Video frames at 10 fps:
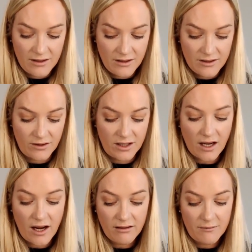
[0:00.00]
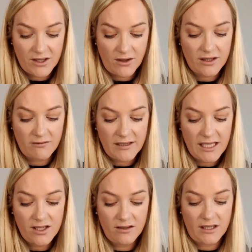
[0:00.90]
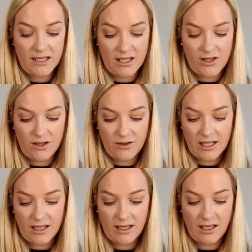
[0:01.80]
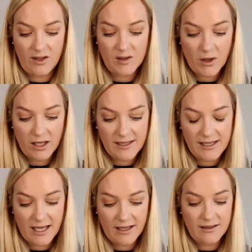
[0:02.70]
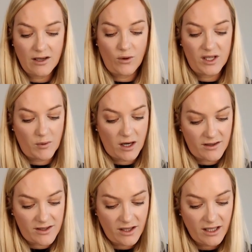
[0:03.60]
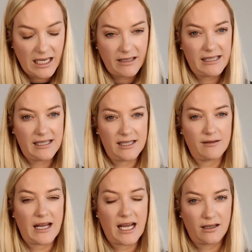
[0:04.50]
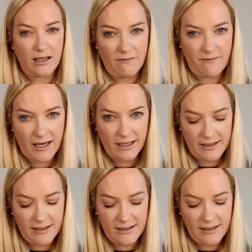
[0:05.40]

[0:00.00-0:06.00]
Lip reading: So the diagram shows a region of the tissue that includes body cells, which is part of the circulatory system and our lymphatic